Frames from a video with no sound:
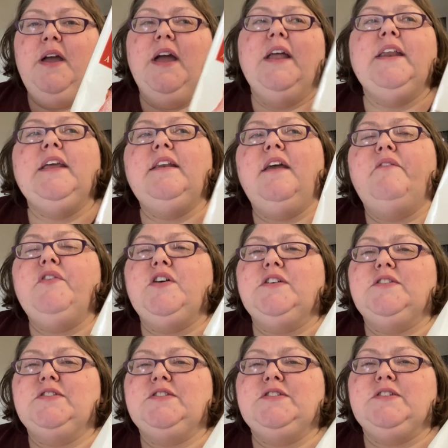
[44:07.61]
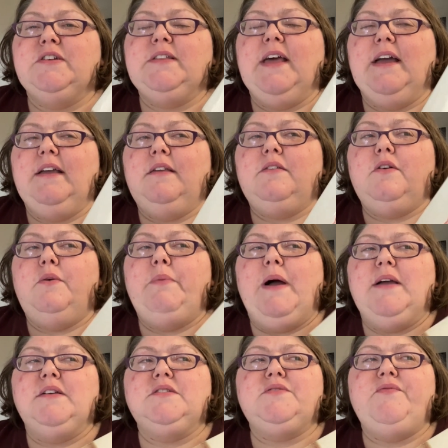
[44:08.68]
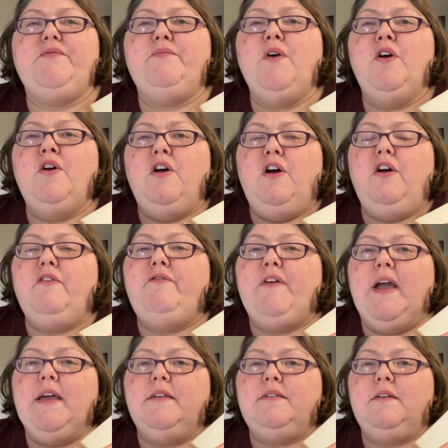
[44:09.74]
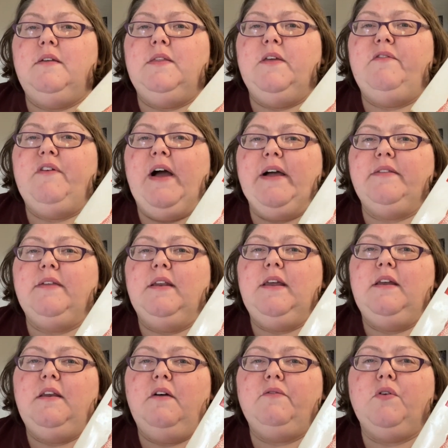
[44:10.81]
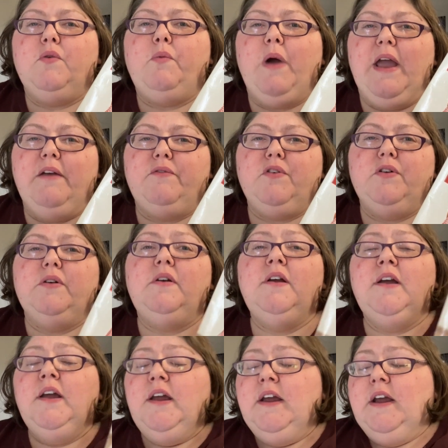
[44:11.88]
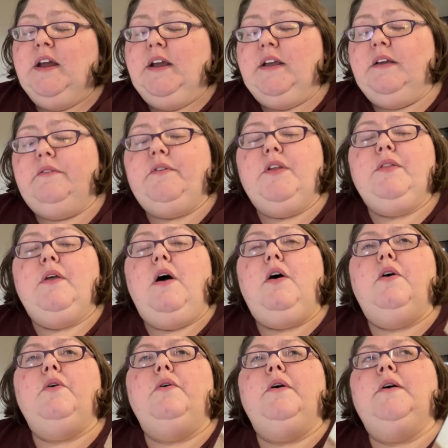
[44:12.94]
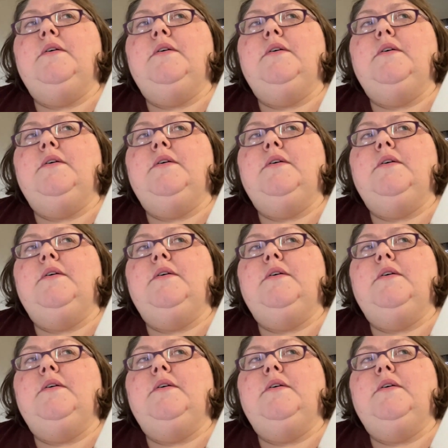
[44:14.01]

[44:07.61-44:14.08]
and he never understood that either, about his her faith and the fact that it never wavered, even though